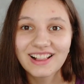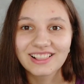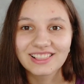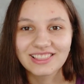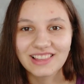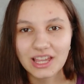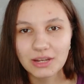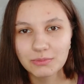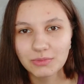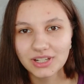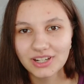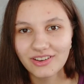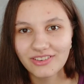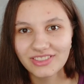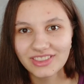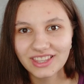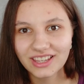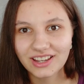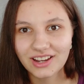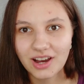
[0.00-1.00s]
Let me know
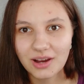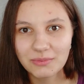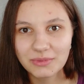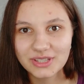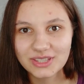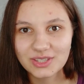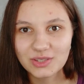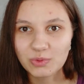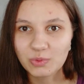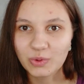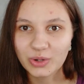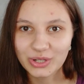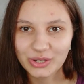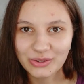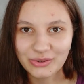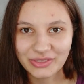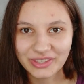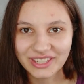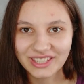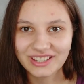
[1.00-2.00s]
in the comments what
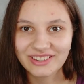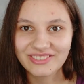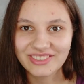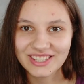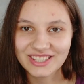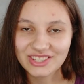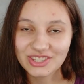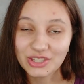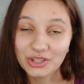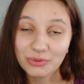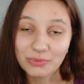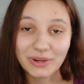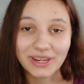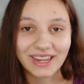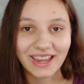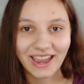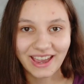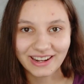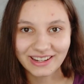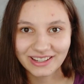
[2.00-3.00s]
you think of this new
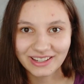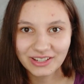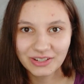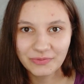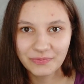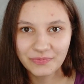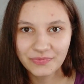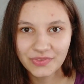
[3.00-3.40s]
mechanic.